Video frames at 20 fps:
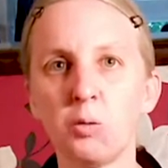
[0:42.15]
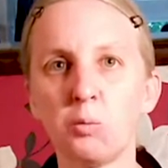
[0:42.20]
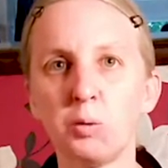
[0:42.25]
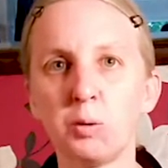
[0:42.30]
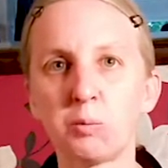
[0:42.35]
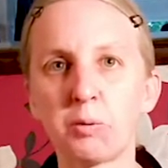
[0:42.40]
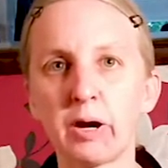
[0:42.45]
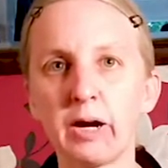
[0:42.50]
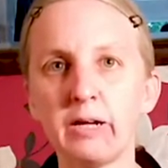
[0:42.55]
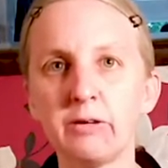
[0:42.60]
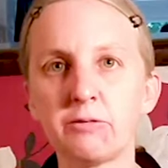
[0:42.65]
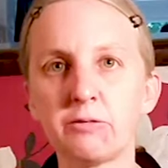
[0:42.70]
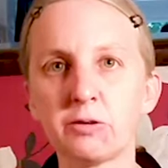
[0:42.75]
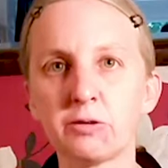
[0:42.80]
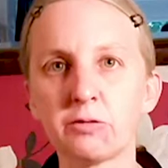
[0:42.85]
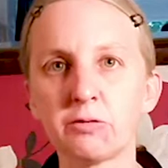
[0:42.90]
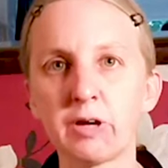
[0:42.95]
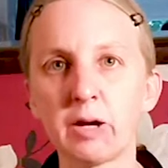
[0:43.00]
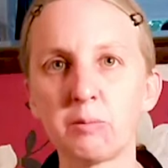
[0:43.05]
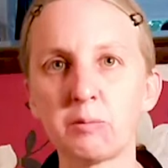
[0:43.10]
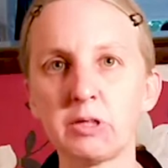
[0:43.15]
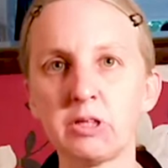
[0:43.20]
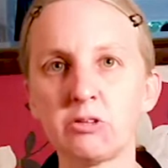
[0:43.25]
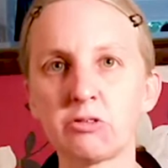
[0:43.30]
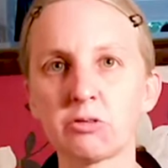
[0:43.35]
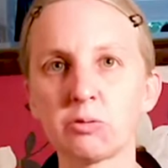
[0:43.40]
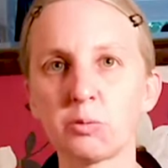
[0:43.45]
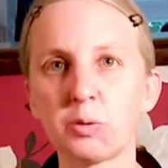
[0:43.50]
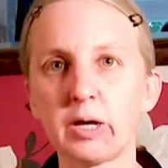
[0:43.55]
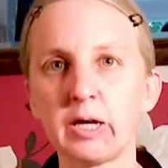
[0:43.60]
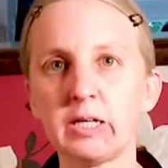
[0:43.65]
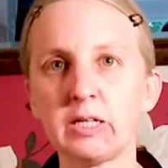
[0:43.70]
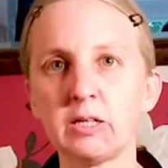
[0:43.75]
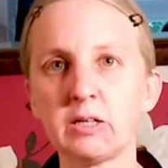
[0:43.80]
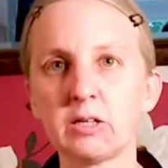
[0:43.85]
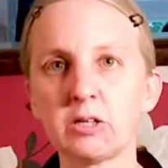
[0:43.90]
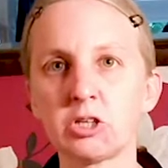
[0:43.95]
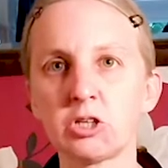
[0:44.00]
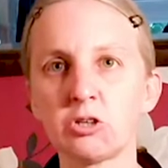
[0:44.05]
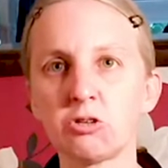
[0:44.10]
We pray for the families where
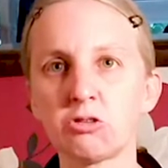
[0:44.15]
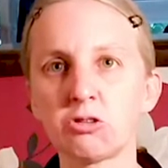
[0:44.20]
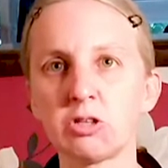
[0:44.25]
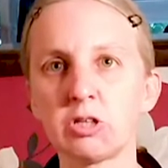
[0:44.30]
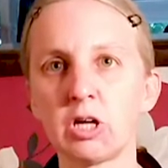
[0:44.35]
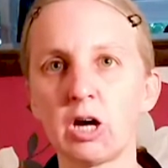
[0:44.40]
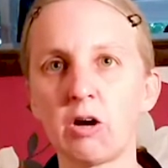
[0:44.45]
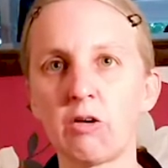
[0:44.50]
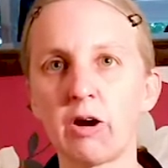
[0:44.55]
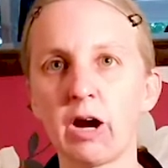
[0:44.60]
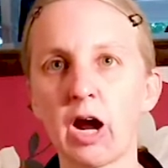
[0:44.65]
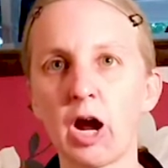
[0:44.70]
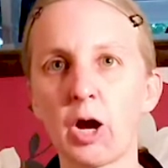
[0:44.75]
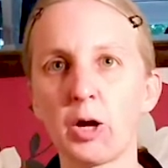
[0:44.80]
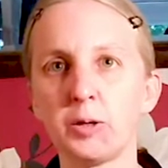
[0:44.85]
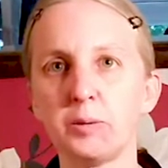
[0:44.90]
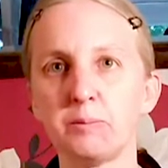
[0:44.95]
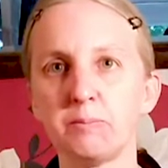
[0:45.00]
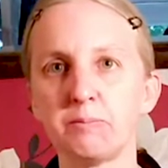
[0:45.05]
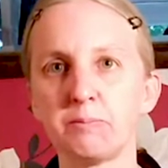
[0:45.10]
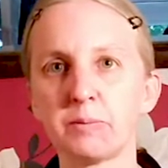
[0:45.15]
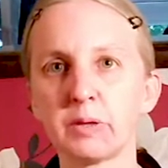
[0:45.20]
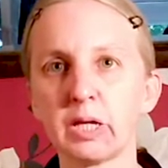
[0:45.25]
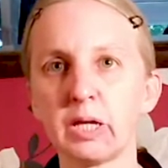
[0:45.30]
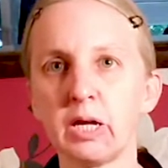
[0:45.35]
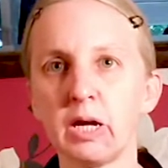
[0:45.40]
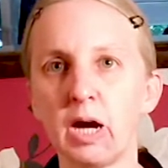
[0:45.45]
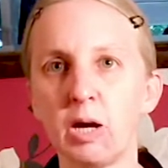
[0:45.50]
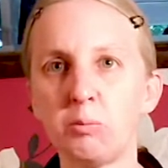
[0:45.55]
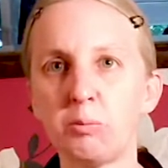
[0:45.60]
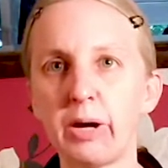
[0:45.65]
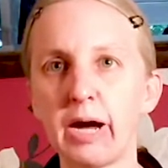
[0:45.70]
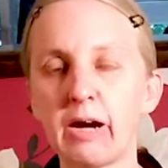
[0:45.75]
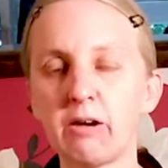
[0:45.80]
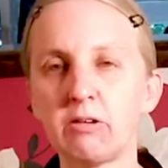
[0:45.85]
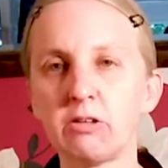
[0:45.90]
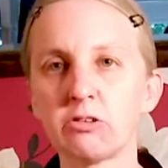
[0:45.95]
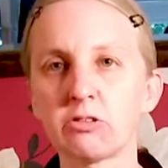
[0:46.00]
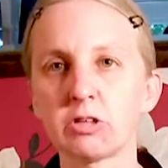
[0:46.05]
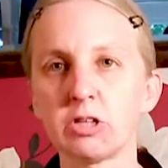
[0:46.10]
young children are at home and
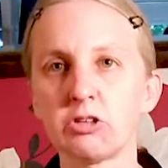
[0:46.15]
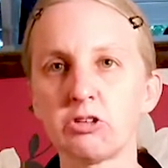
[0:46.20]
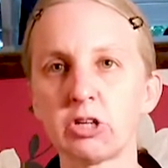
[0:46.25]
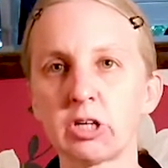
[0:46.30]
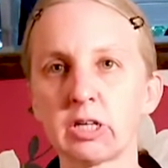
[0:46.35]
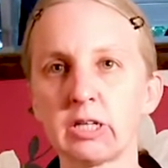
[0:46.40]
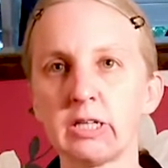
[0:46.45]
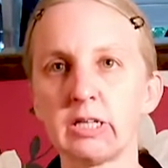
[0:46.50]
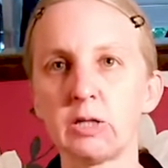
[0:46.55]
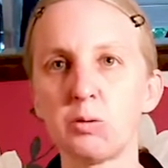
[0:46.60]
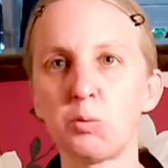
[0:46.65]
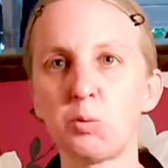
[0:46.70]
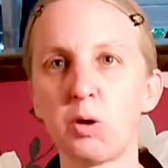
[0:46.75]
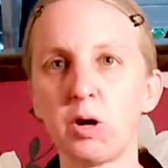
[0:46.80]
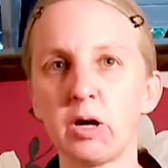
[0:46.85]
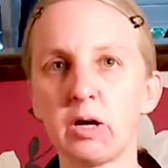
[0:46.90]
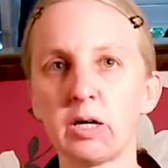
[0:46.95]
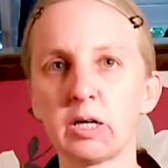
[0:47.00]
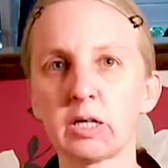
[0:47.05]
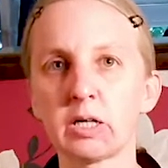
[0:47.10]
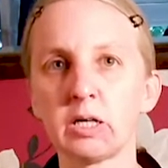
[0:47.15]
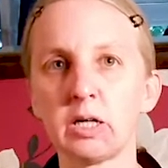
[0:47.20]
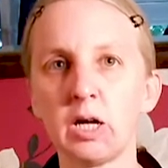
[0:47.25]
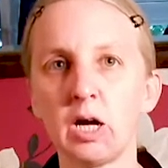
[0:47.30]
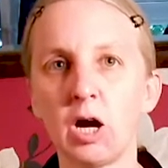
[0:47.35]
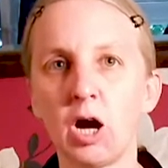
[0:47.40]
parents are juggling work,